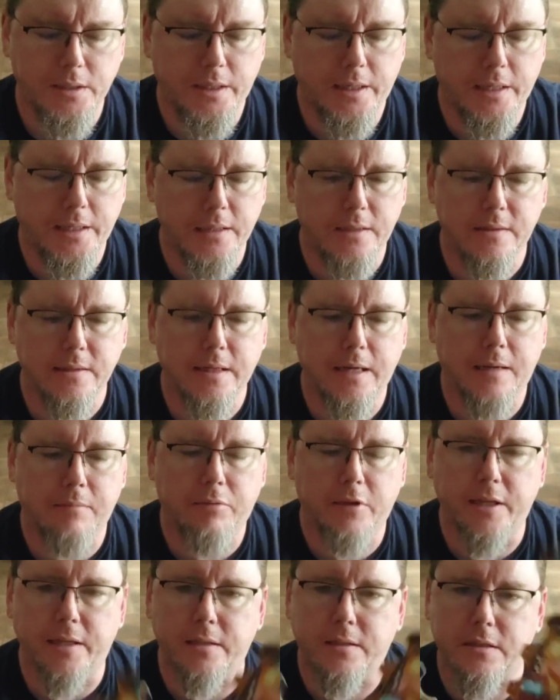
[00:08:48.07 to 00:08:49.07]
And it's
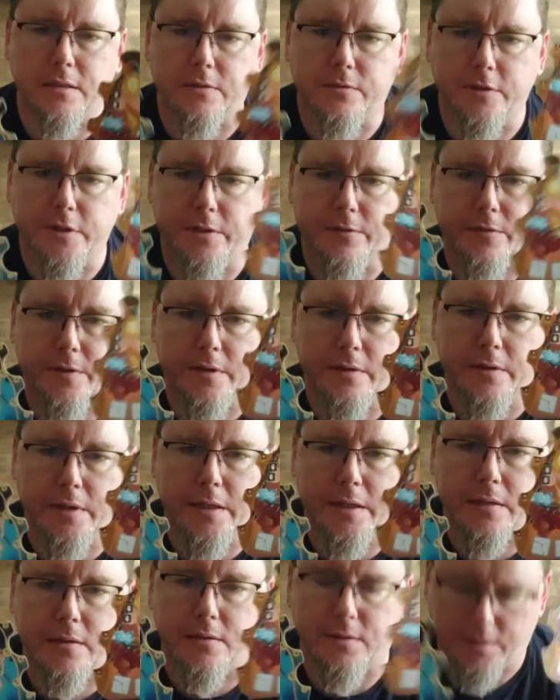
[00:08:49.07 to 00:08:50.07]
got places for different
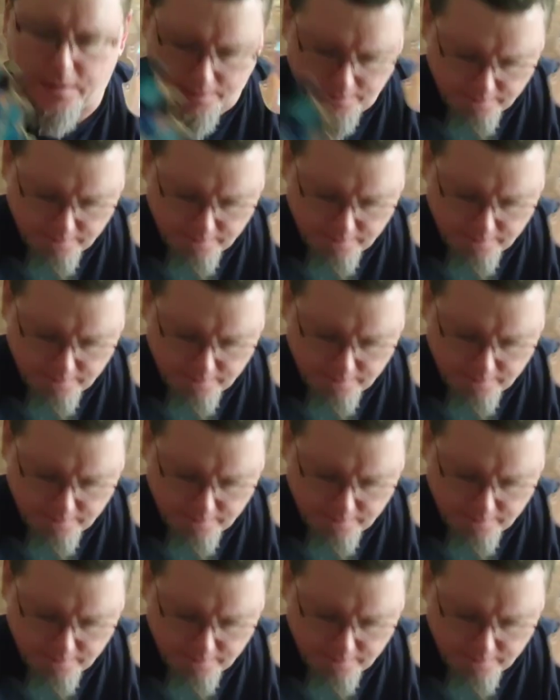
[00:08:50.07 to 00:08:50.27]
things.